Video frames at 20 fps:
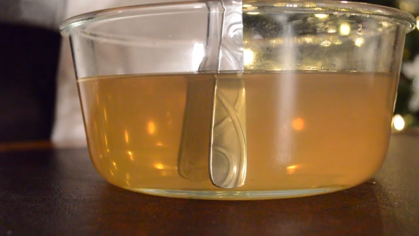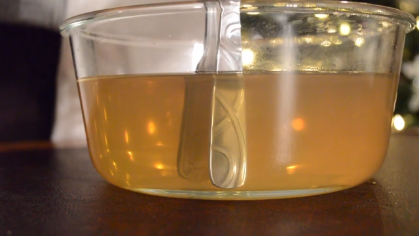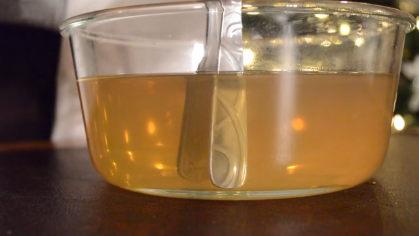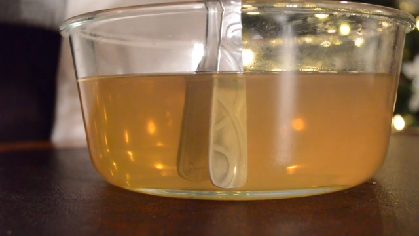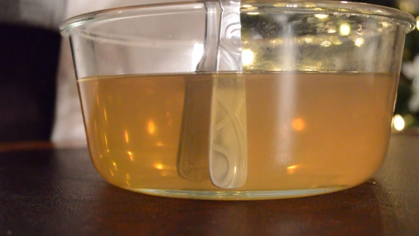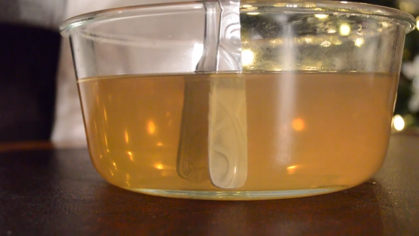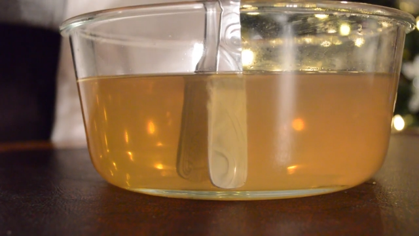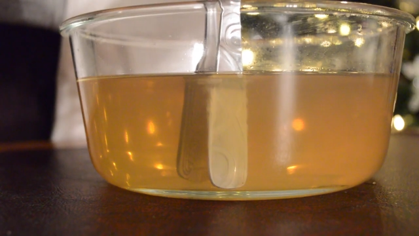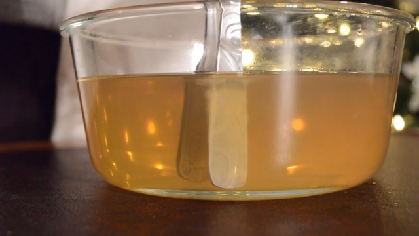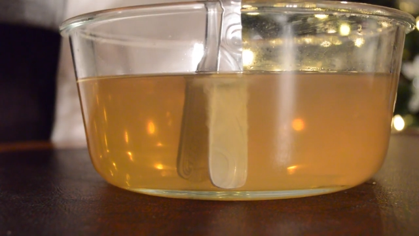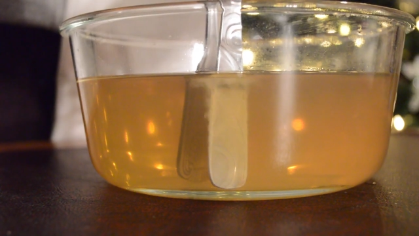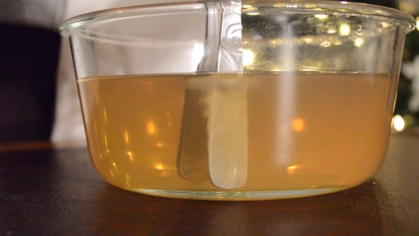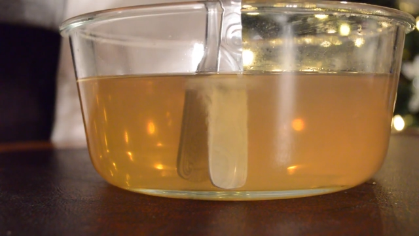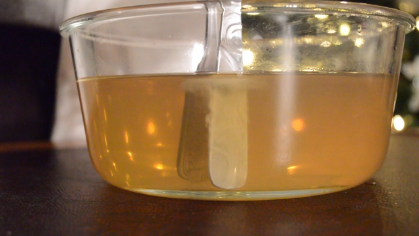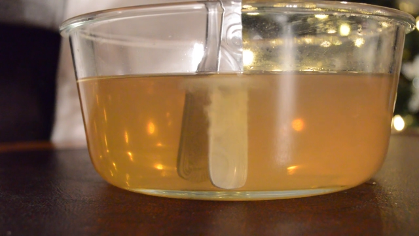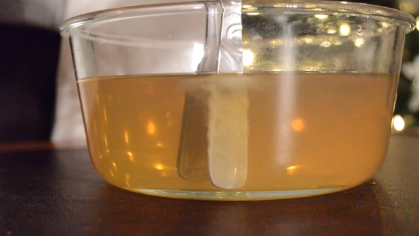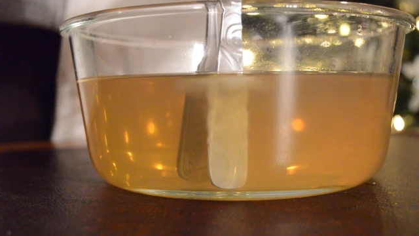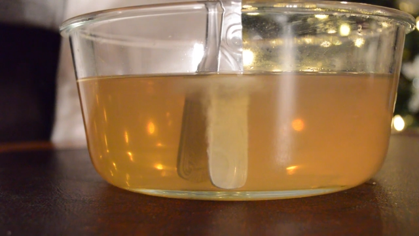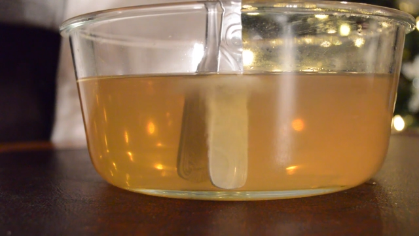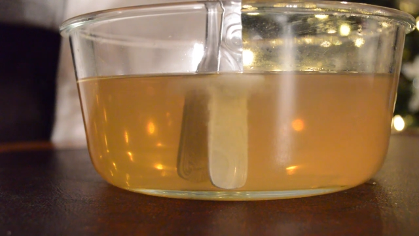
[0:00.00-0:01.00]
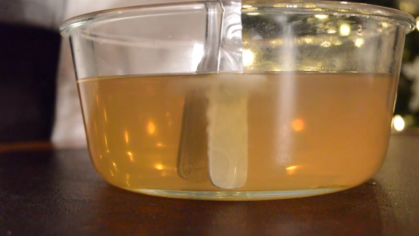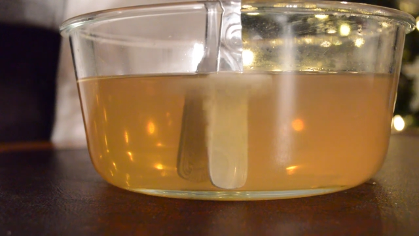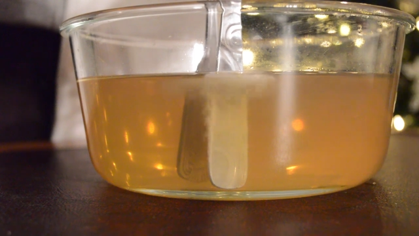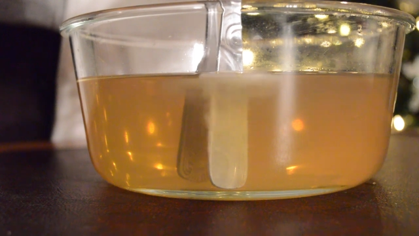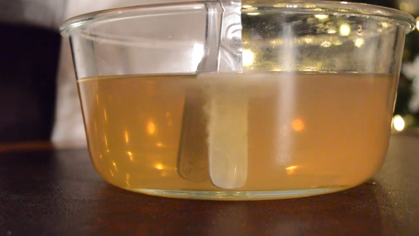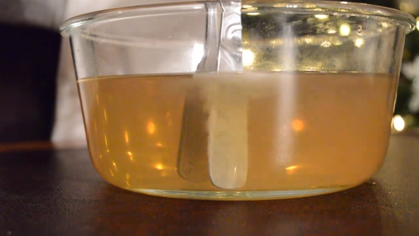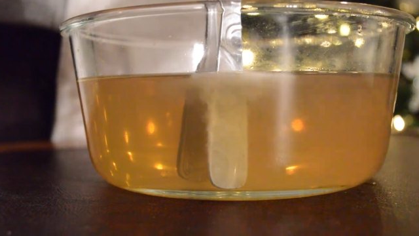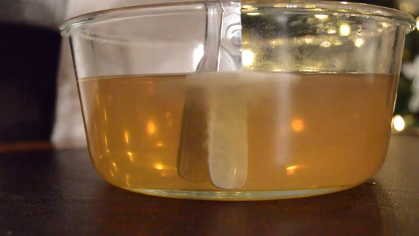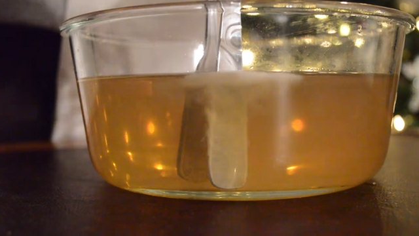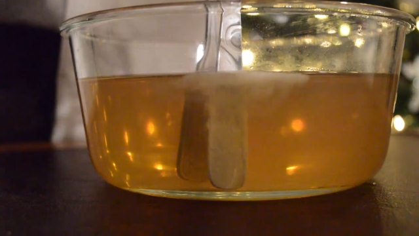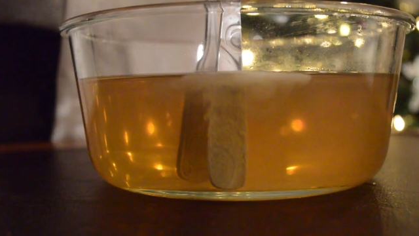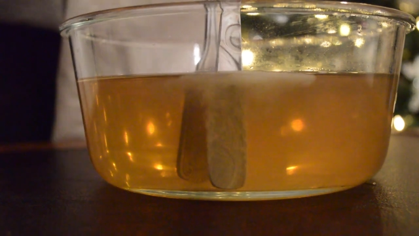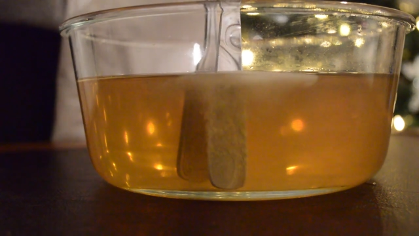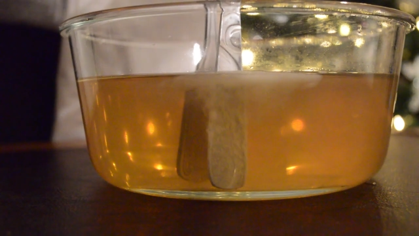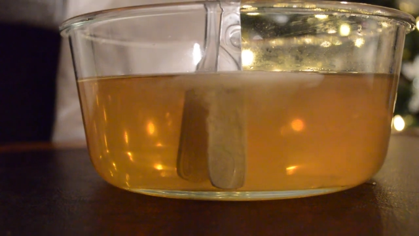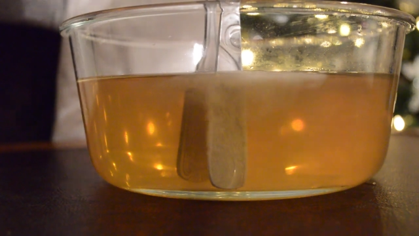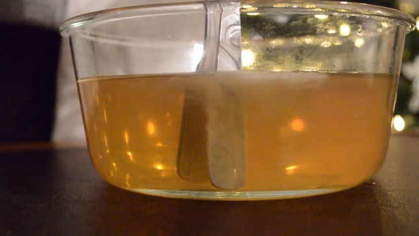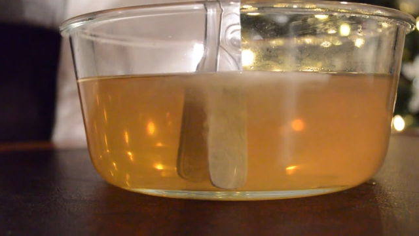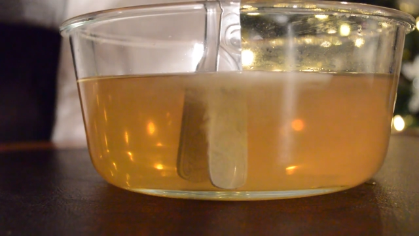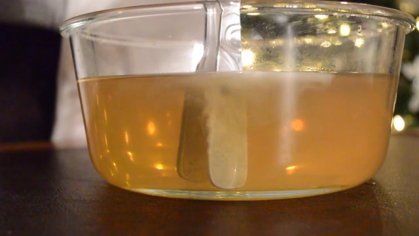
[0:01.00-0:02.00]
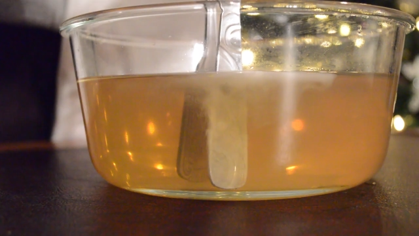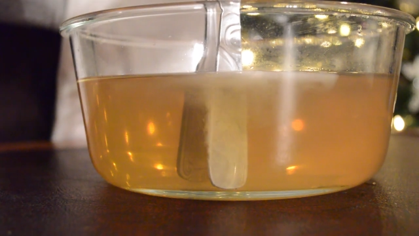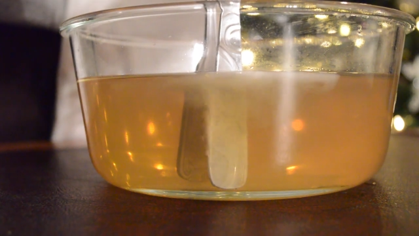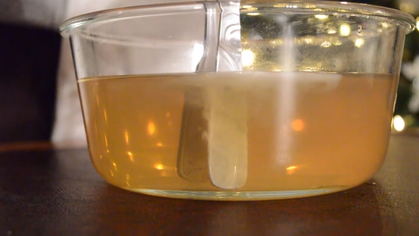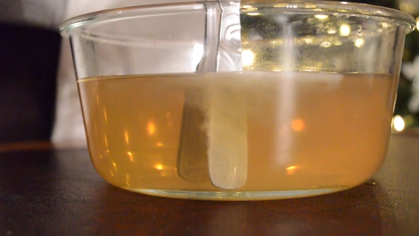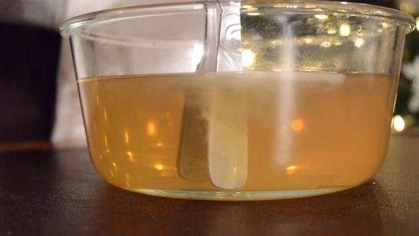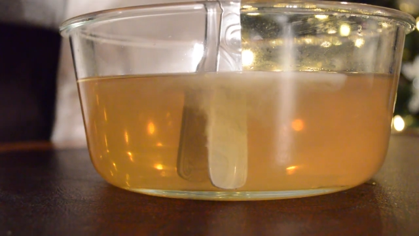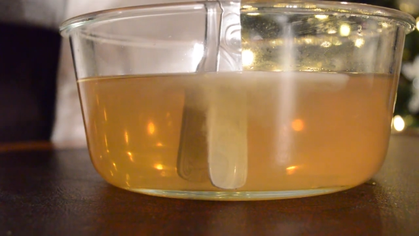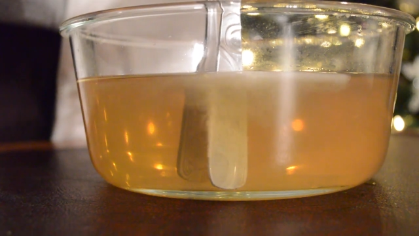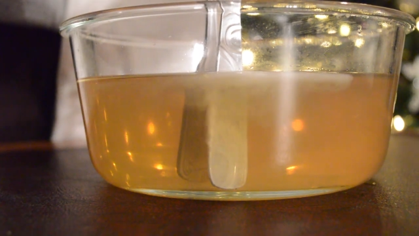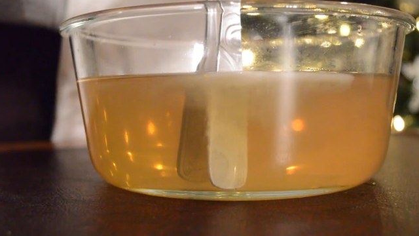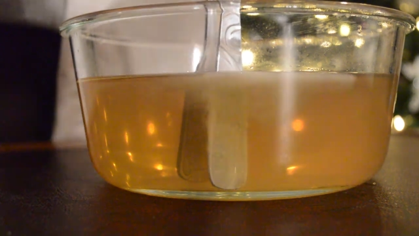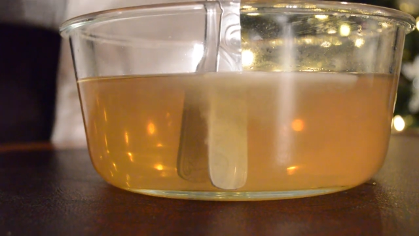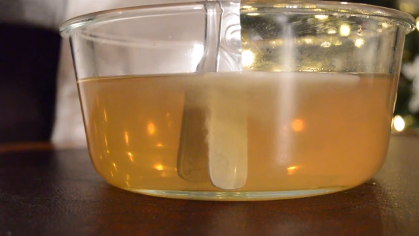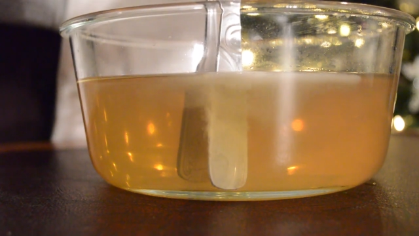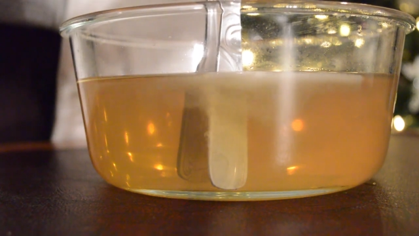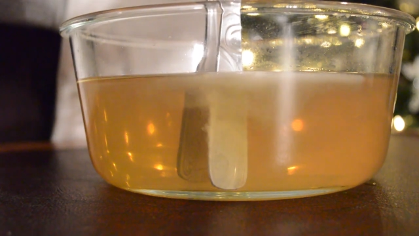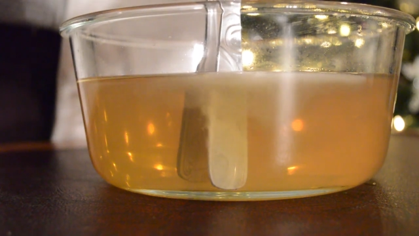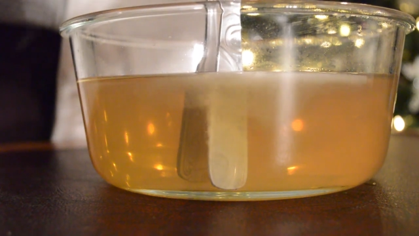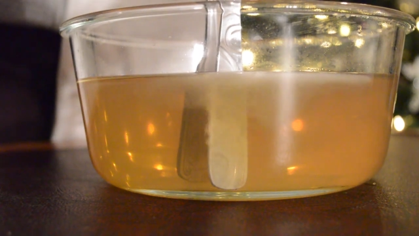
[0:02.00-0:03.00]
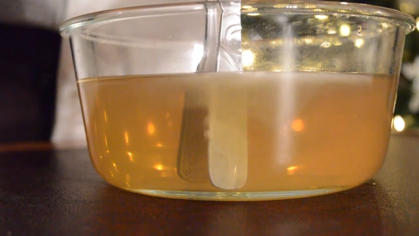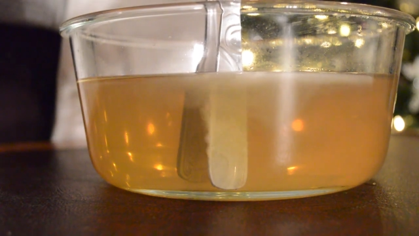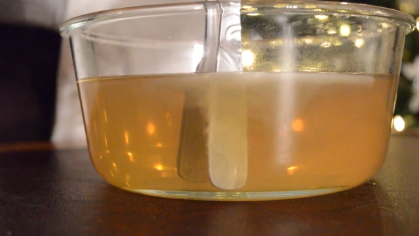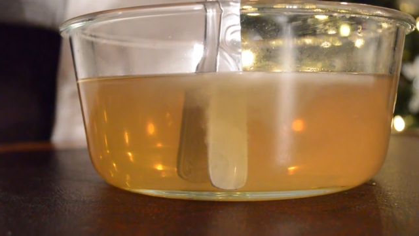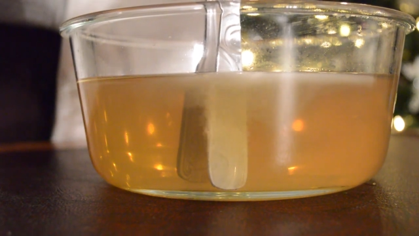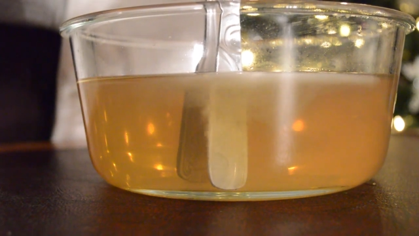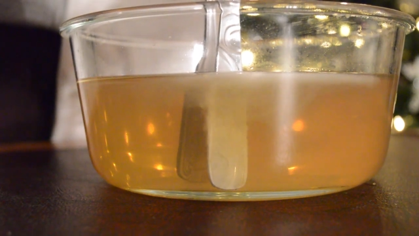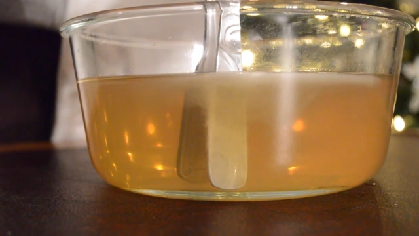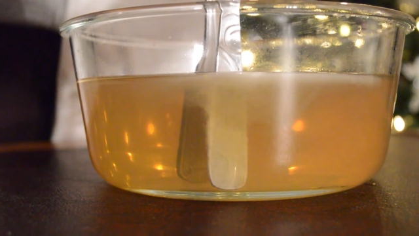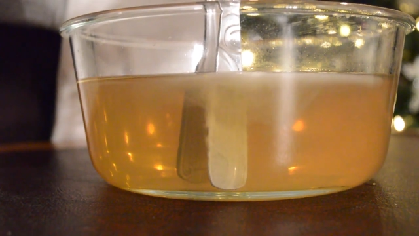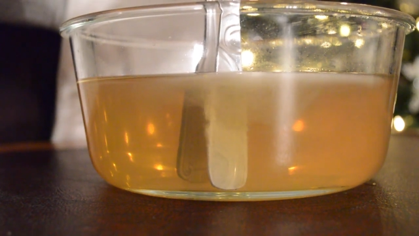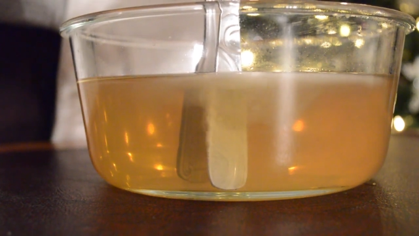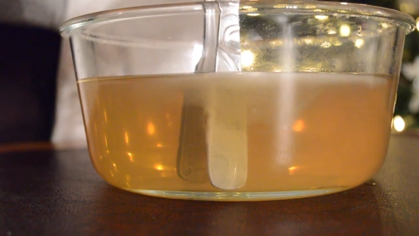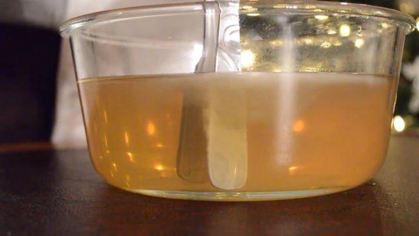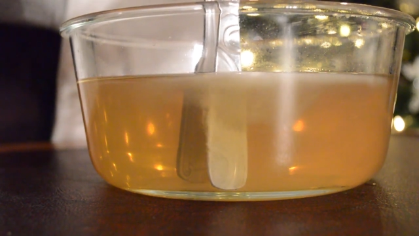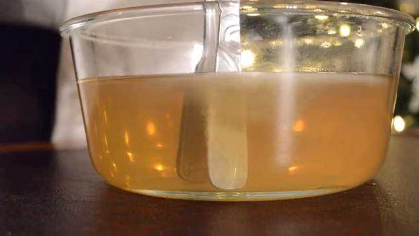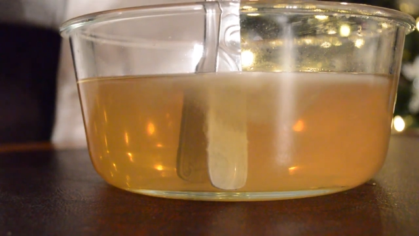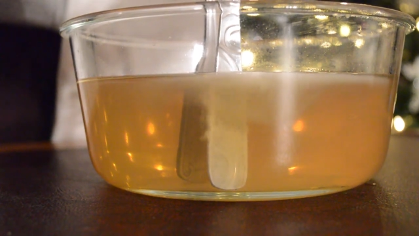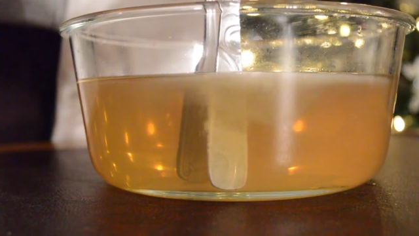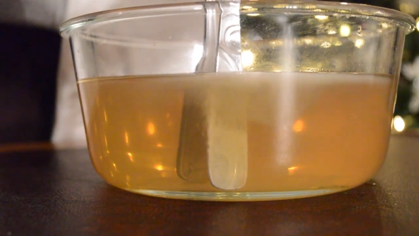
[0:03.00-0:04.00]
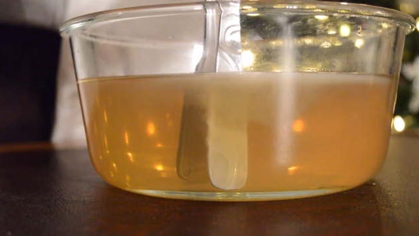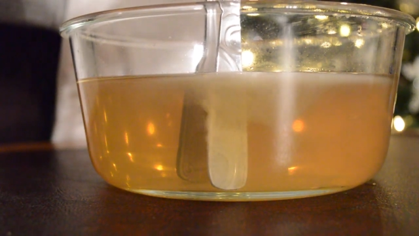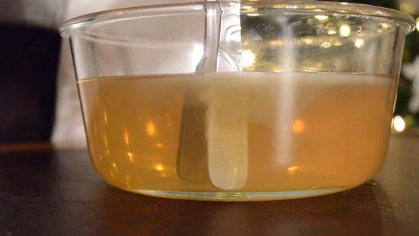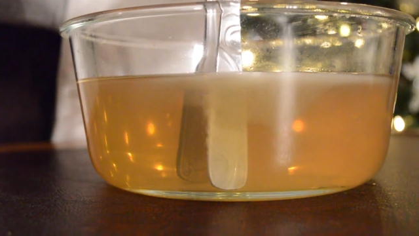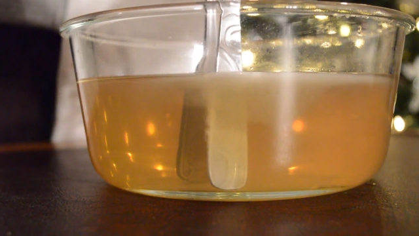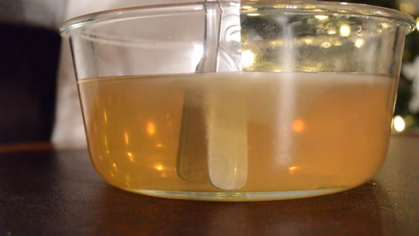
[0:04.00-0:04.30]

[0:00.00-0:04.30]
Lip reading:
(no speaker visible)